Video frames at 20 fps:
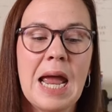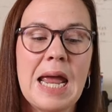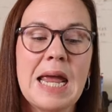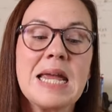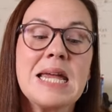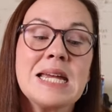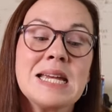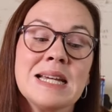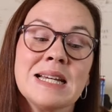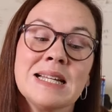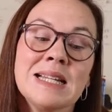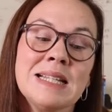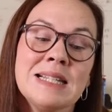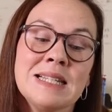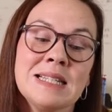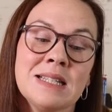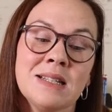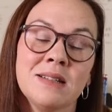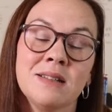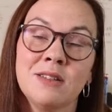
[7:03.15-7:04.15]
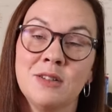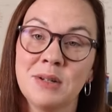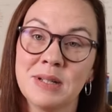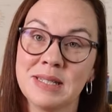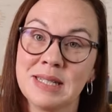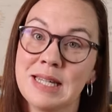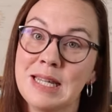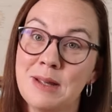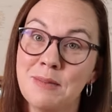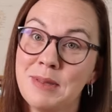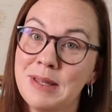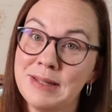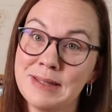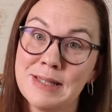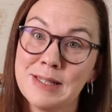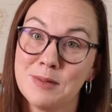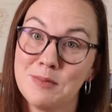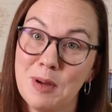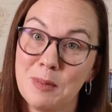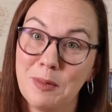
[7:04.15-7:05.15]
And you get to keep these
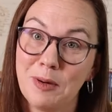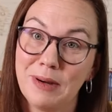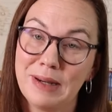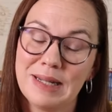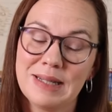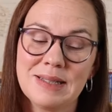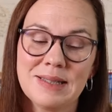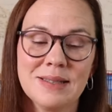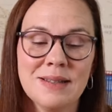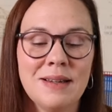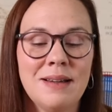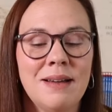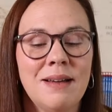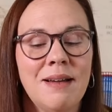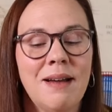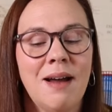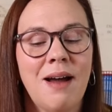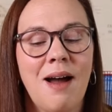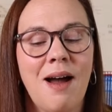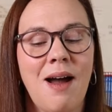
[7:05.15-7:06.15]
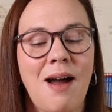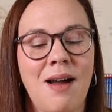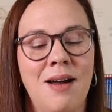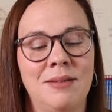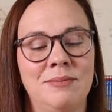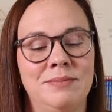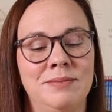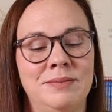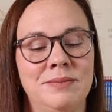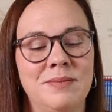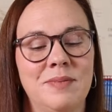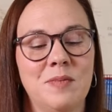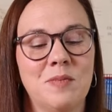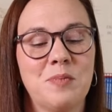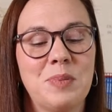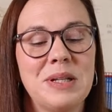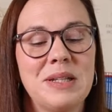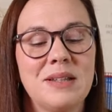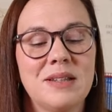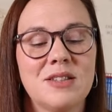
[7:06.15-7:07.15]
as memories. Um,
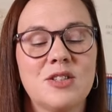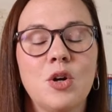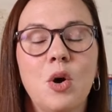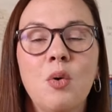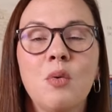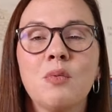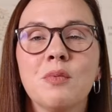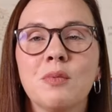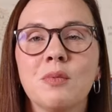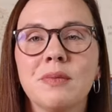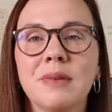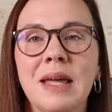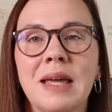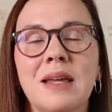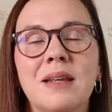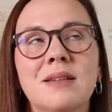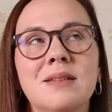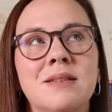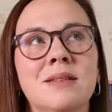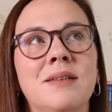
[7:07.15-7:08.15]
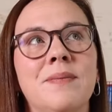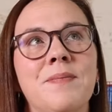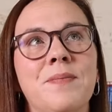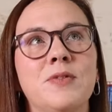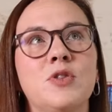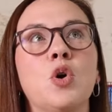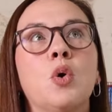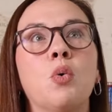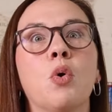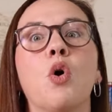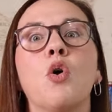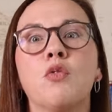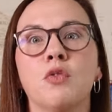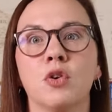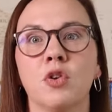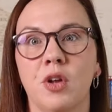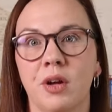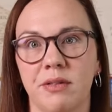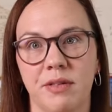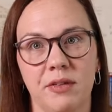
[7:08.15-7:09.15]
but don't like, don't
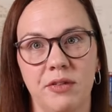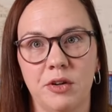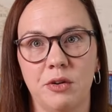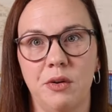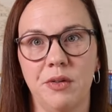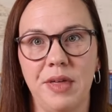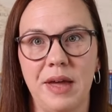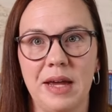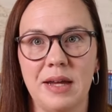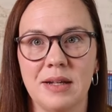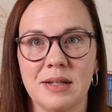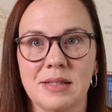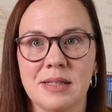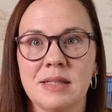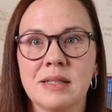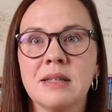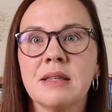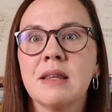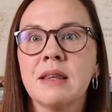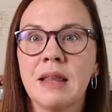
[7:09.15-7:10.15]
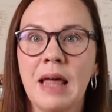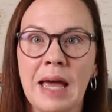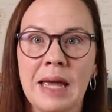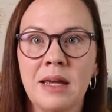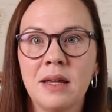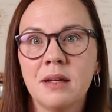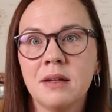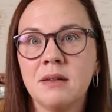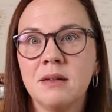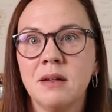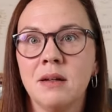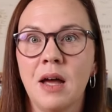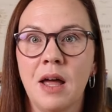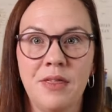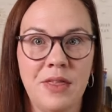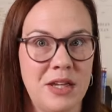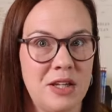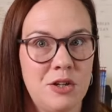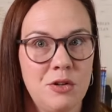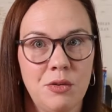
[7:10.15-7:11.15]
overlook the little things like a
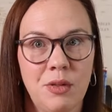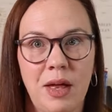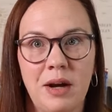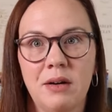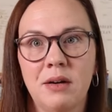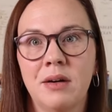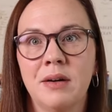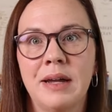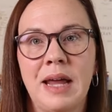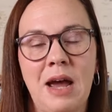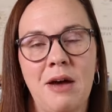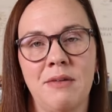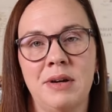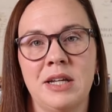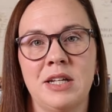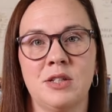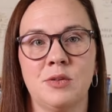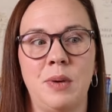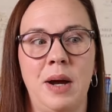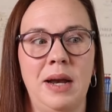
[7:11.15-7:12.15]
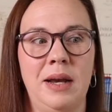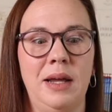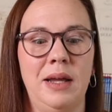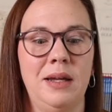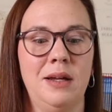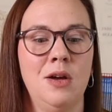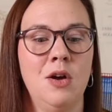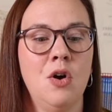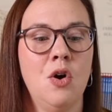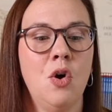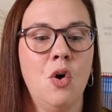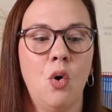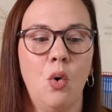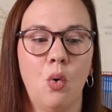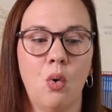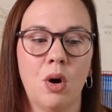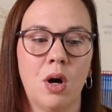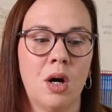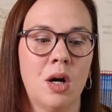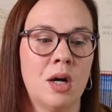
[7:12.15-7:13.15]
thank you letter, counting as writing,
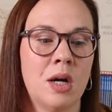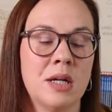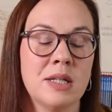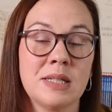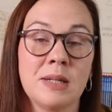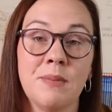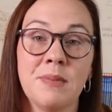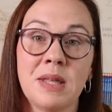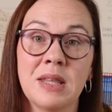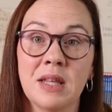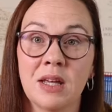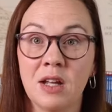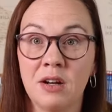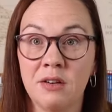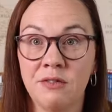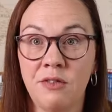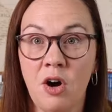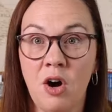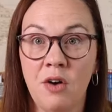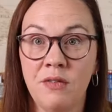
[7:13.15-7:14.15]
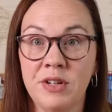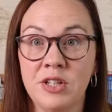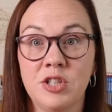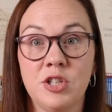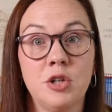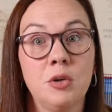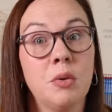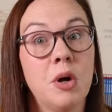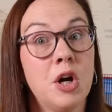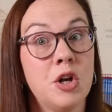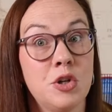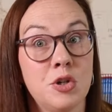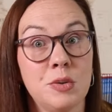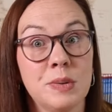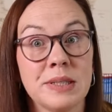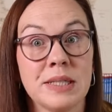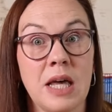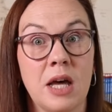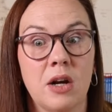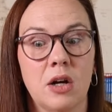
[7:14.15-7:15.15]
or something that can evolve into a
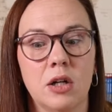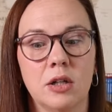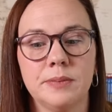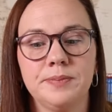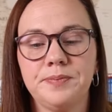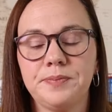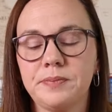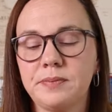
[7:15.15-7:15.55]
newsletter.